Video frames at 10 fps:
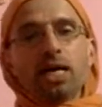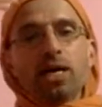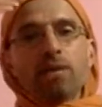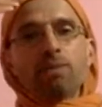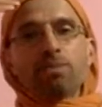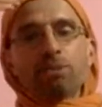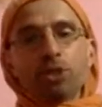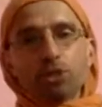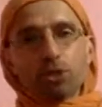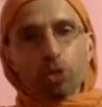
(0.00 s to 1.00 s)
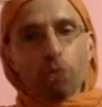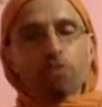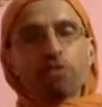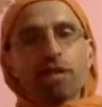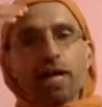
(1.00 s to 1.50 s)

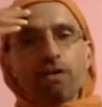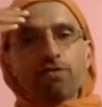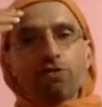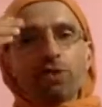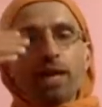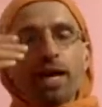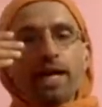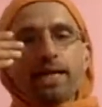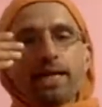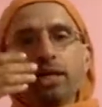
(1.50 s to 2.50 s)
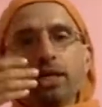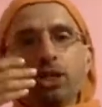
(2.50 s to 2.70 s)
top of the head, forehead,